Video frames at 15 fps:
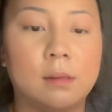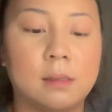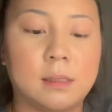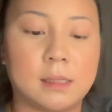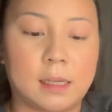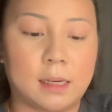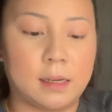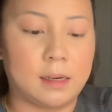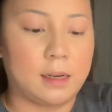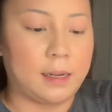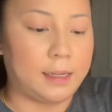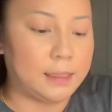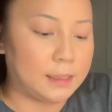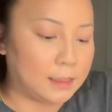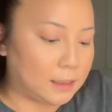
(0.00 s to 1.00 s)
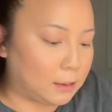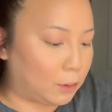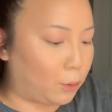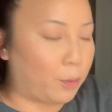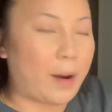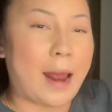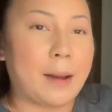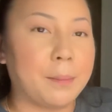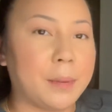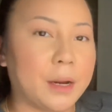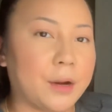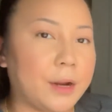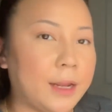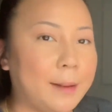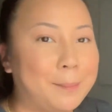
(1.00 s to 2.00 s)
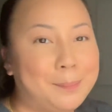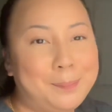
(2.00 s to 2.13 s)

It's like a nice cranberry.